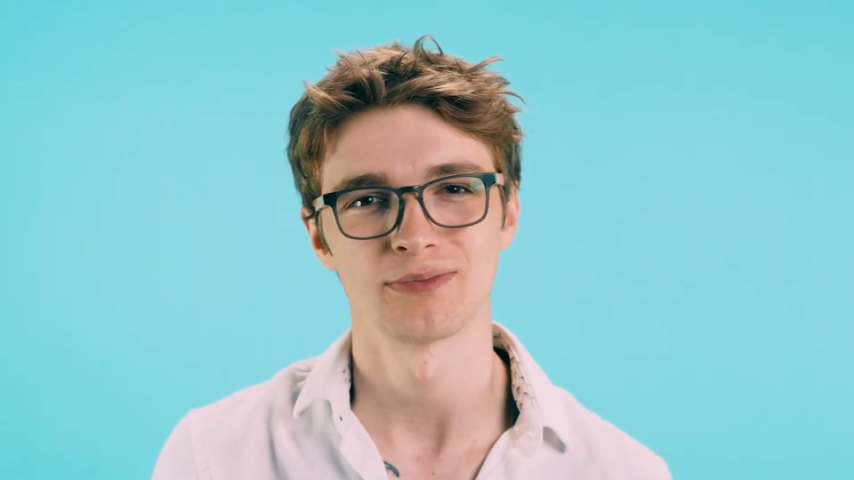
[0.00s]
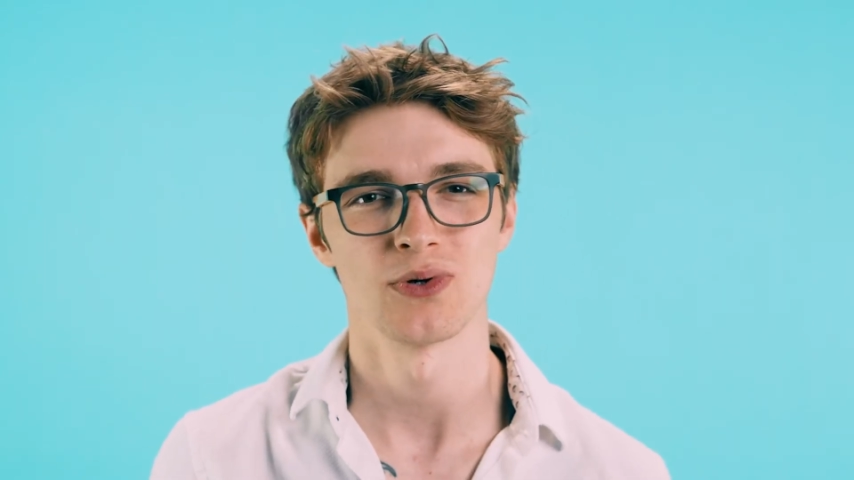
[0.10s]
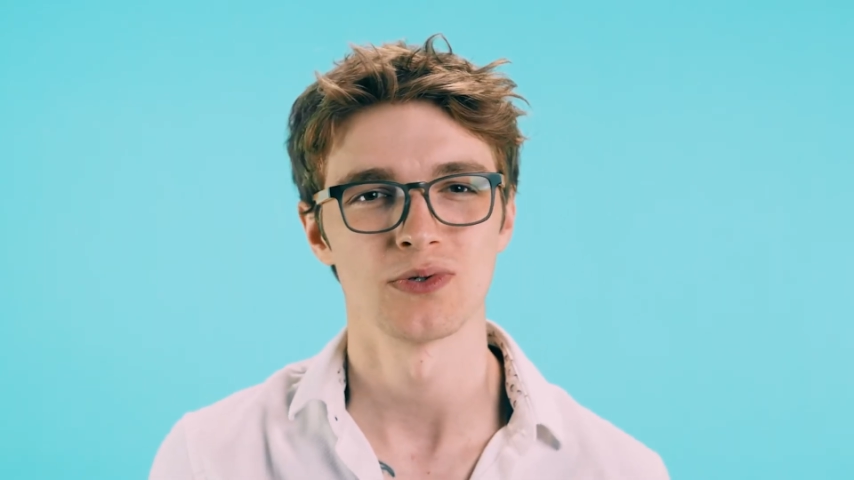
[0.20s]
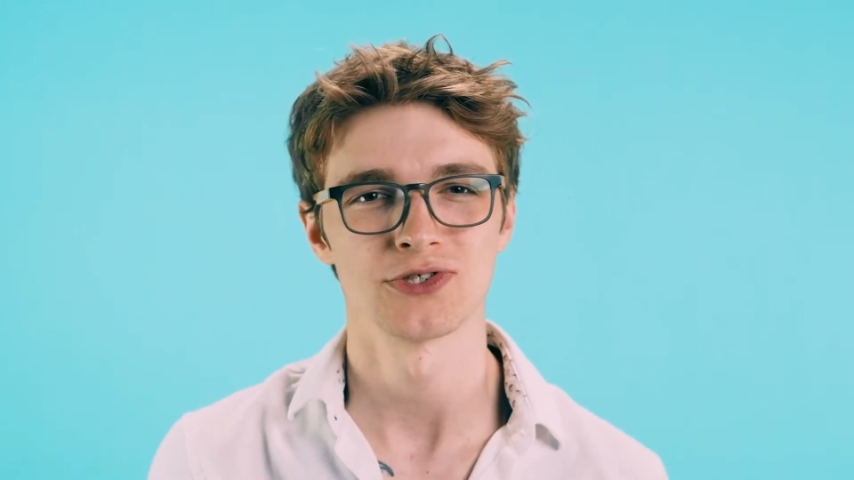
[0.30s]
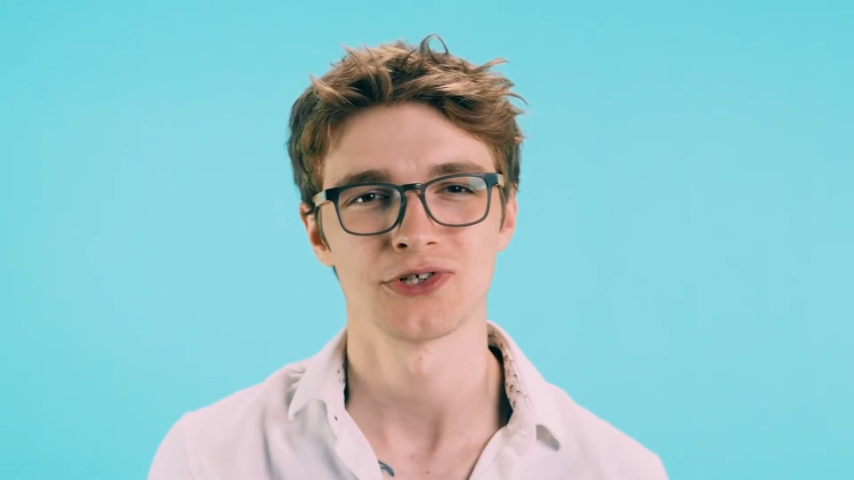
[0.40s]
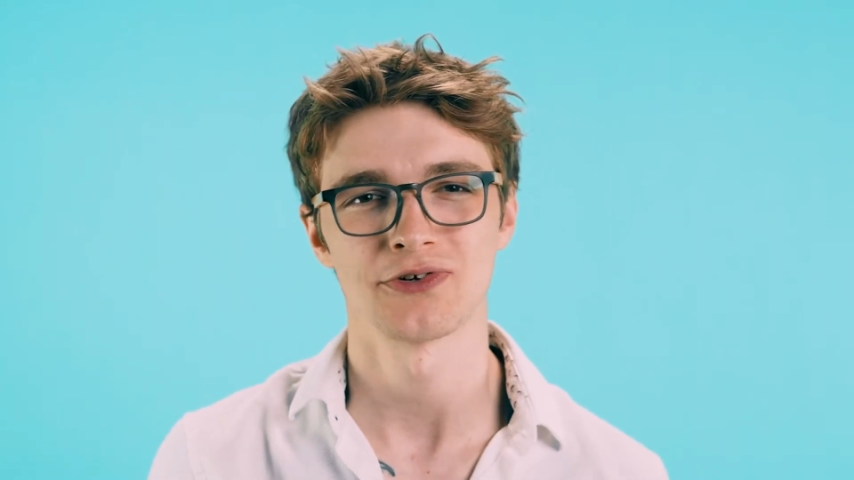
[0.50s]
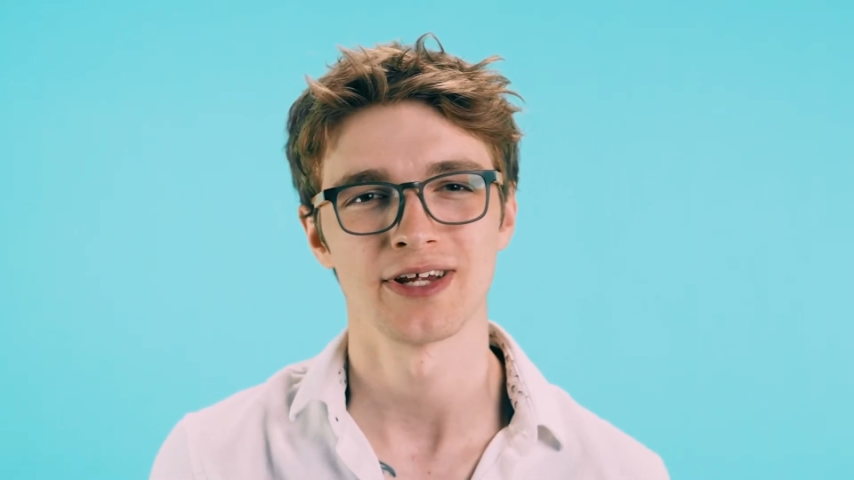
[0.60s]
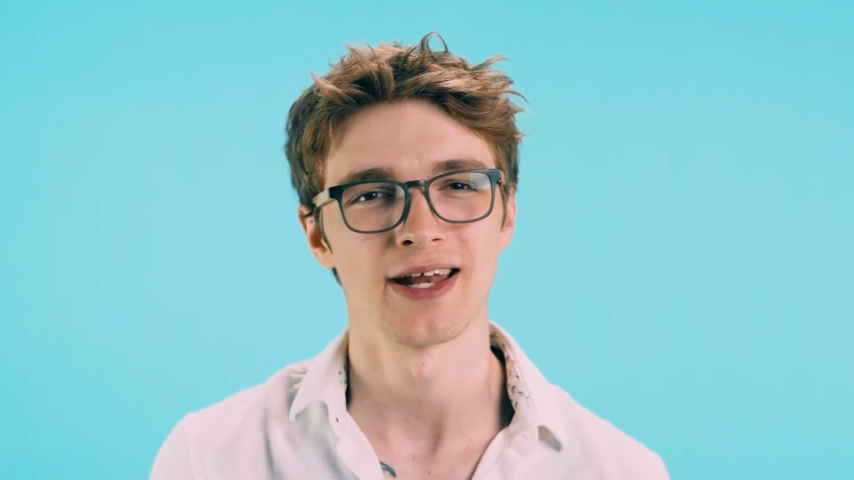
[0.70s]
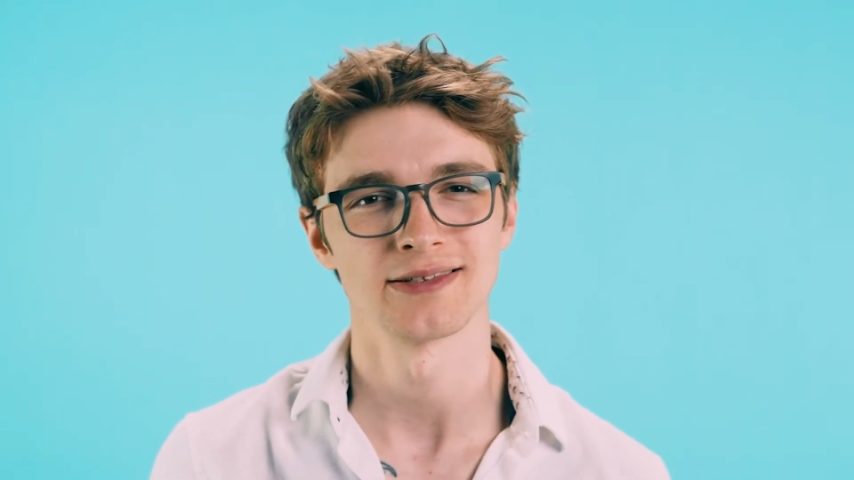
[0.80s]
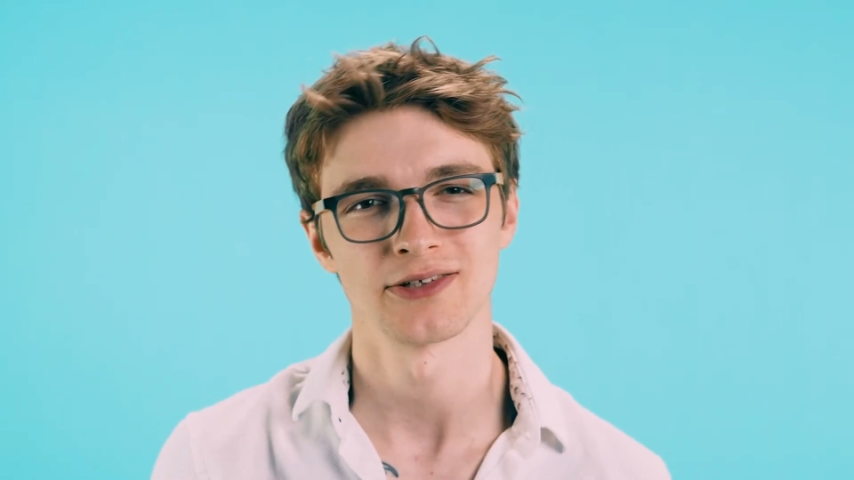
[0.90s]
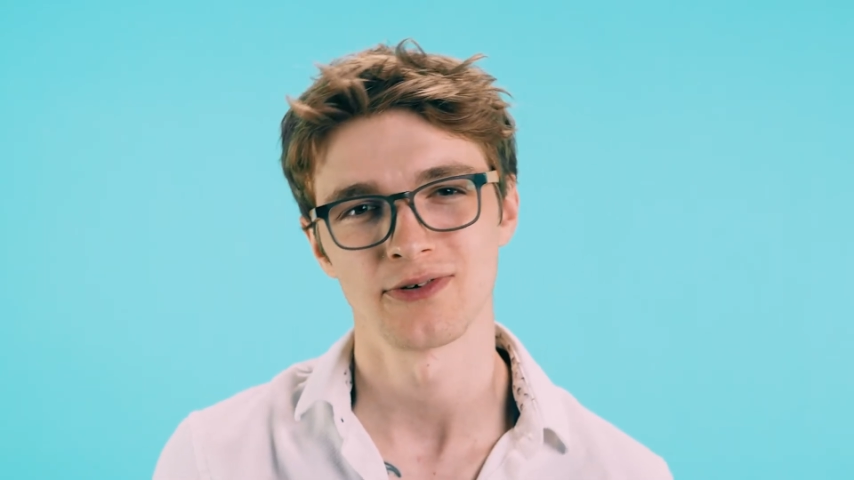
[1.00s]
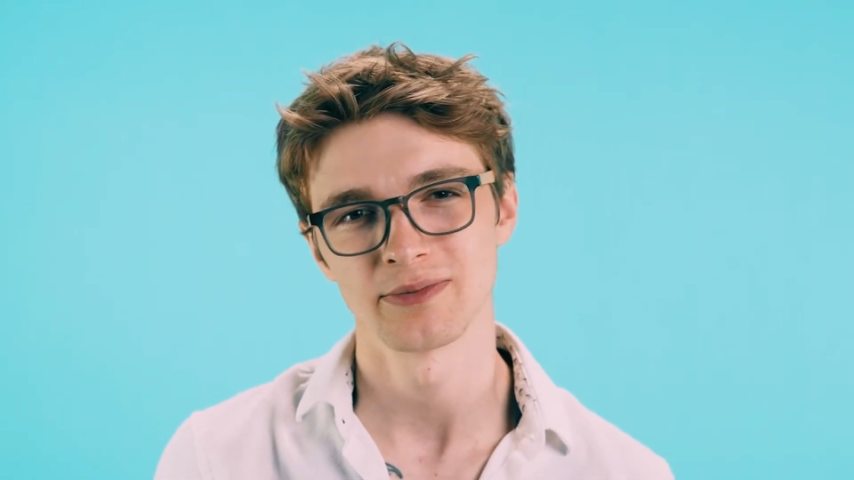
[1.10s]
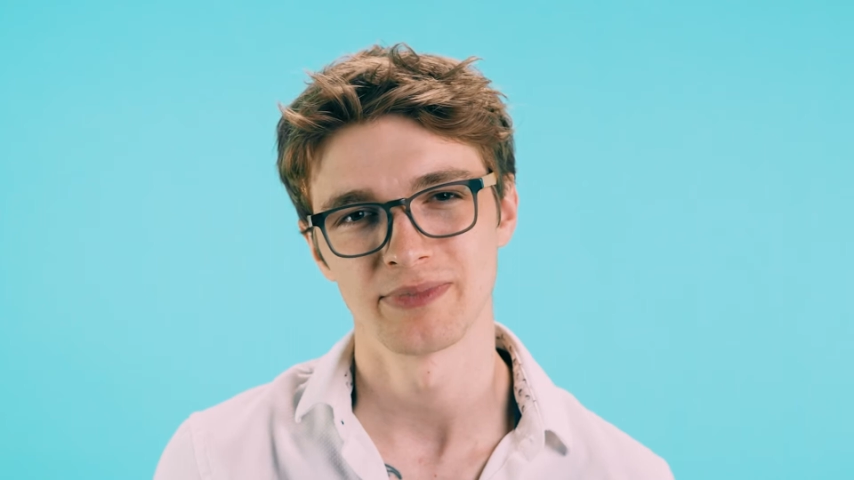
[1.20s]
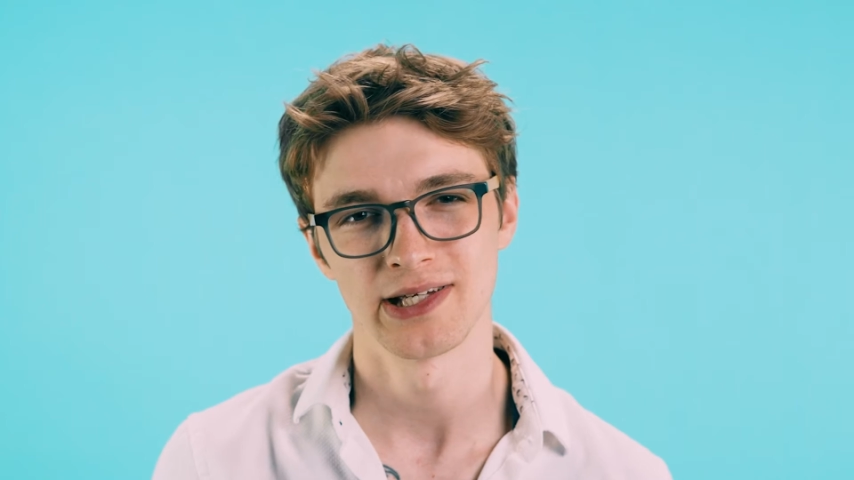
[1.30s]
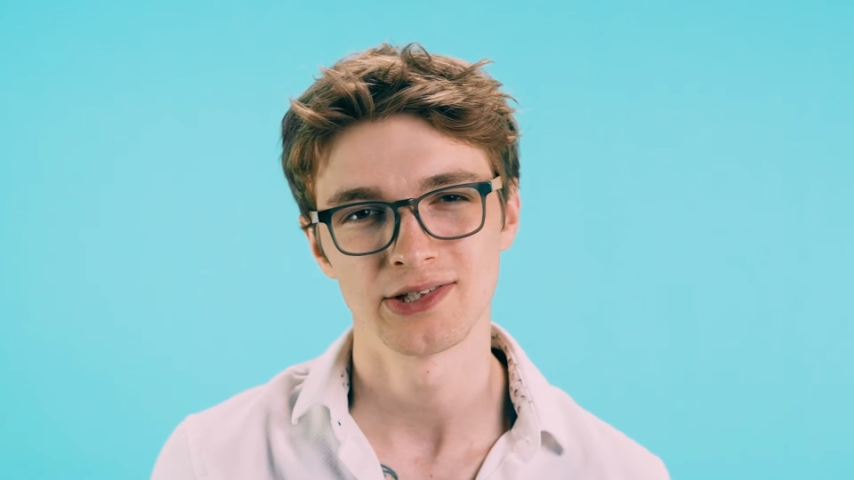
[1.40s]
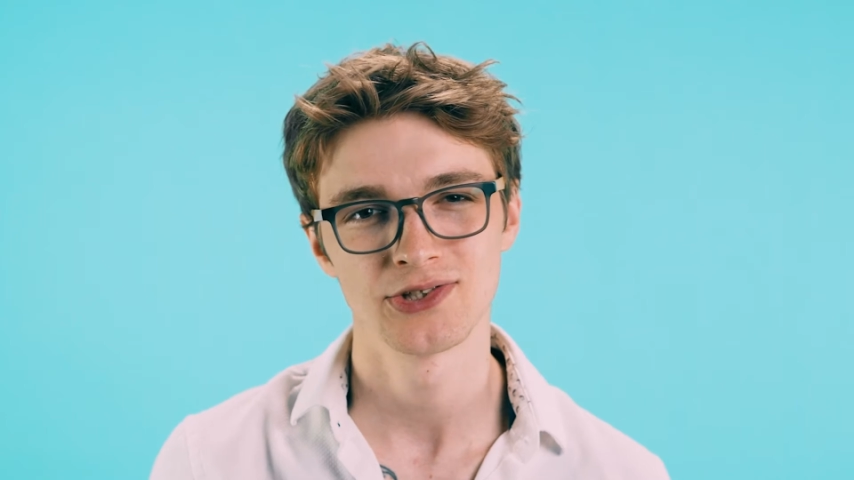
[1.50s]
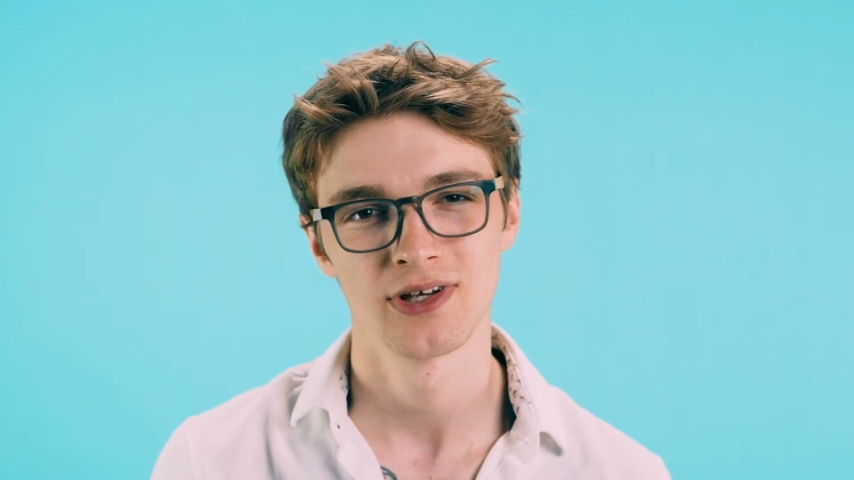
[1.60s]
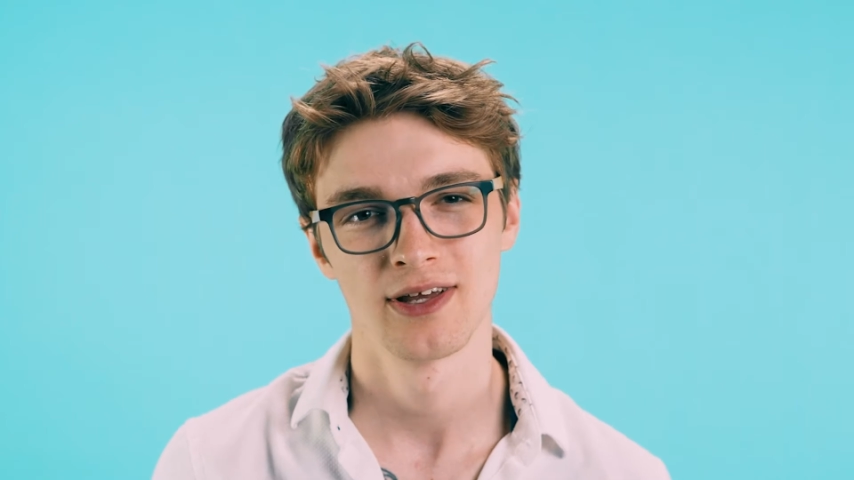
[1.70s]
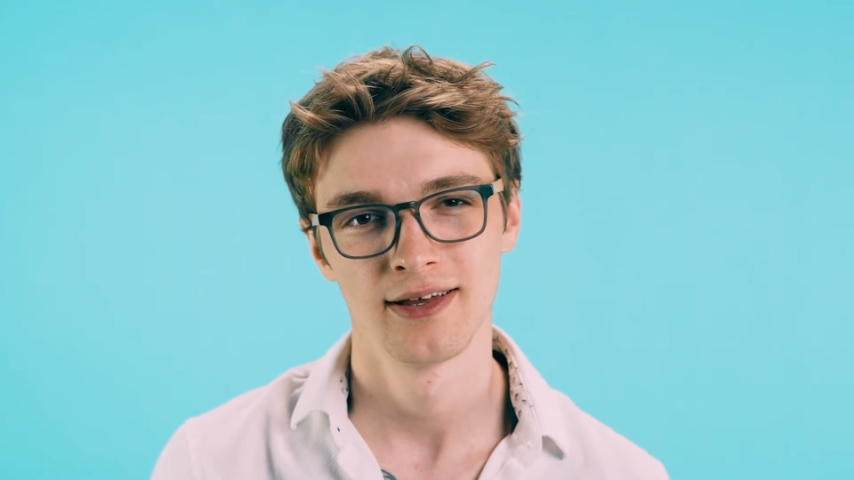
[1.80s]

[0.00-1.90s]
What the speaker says: approach to creating a great pitch.